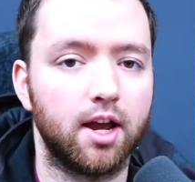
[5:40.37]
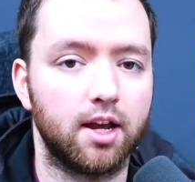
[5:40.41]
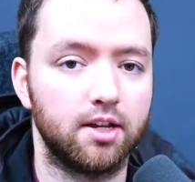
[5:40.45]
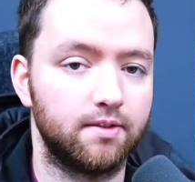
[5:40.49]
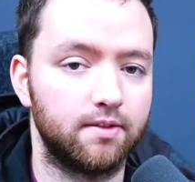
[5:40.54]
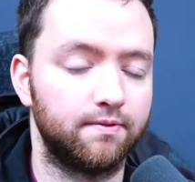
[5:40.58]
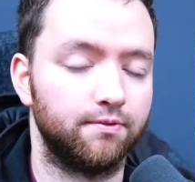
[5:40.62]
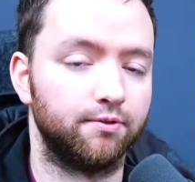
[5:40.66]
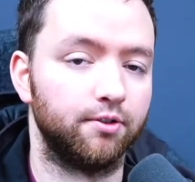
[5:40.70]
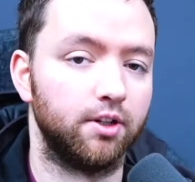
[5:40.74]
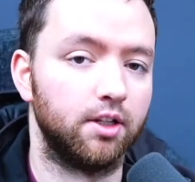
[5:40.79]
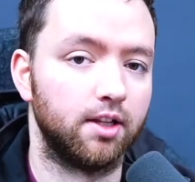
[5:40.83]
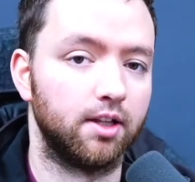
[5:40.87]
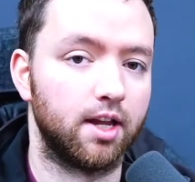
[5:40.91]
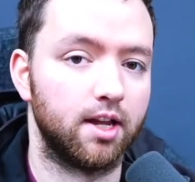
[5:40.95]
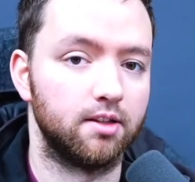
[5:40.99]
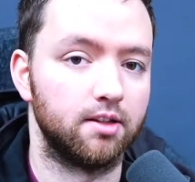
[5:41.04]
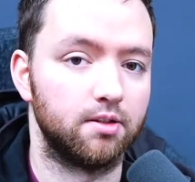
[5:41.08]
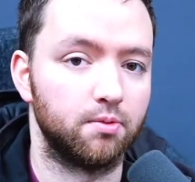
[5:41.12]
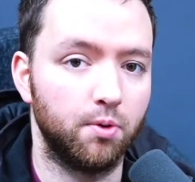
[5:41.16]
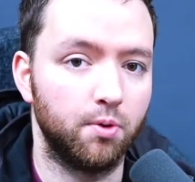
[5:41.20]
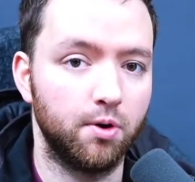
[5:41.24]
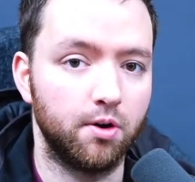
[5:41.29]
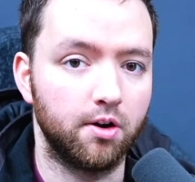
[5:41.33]
as
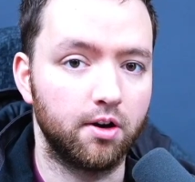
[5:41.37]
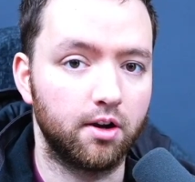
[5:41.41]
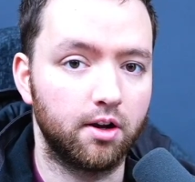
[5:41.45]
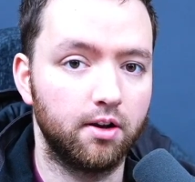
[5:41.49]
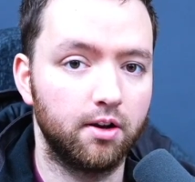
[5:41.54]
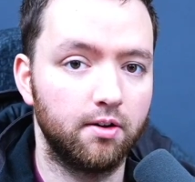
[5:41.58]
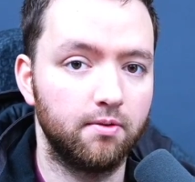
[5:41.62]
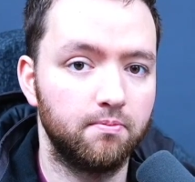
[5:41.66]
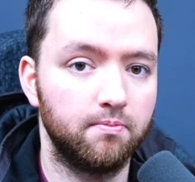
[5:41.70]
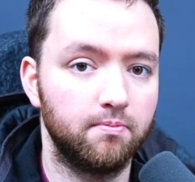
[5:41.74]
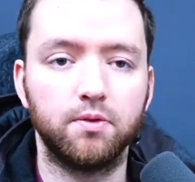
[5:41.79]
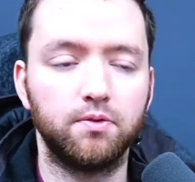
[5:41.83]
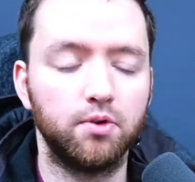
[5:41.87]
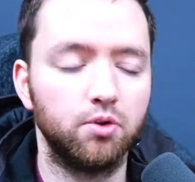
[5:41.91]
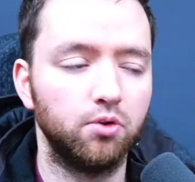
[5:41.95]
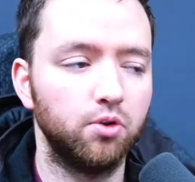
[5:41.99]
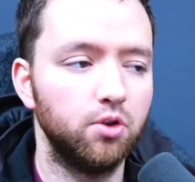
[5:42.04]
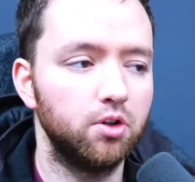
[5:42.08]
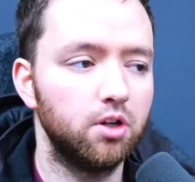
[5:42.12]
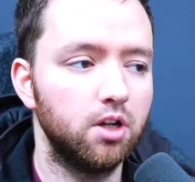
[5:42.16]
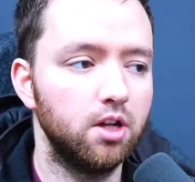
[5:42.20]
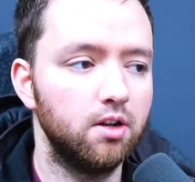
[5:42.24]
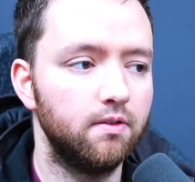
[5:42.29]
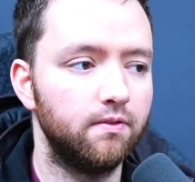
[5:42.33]
freelance work so if you're
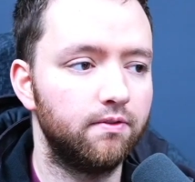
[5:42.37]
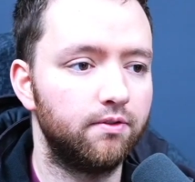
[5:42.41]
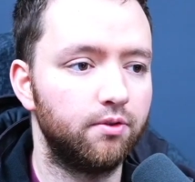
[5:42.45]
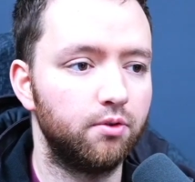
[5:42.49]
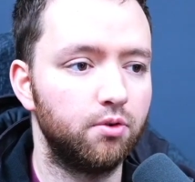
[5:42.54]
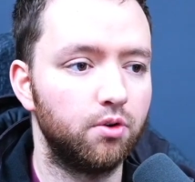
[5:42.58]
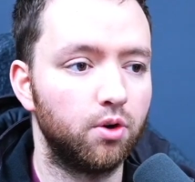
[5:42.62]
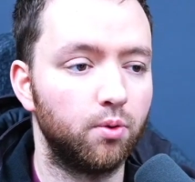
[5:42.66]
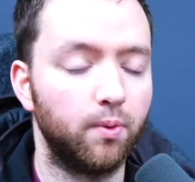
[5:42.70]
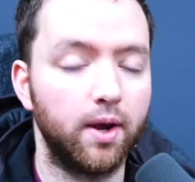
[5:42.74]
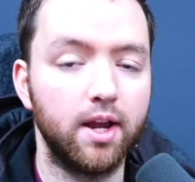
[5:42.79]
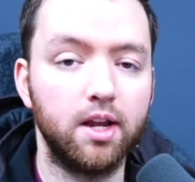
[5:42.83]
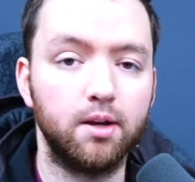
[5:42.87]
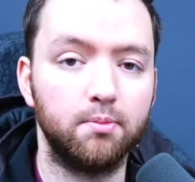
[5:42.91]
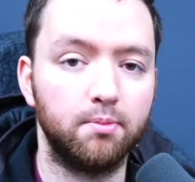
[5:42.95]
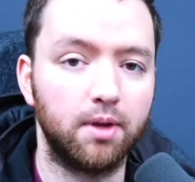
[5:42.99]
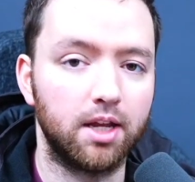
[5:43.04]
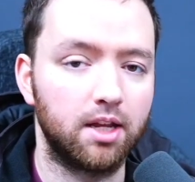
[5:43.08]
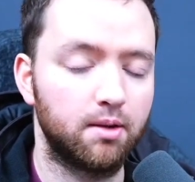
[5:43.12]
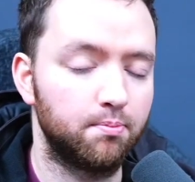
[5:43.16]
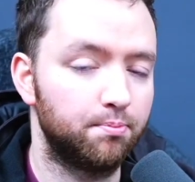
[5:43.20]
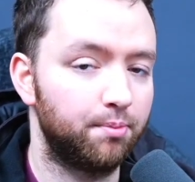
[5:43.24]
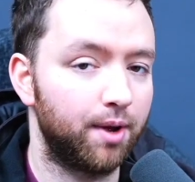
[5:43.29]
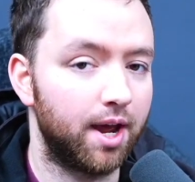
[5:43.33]
looking for a way to
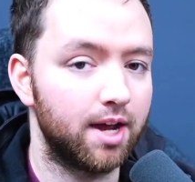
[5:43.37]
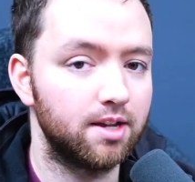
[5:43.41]
make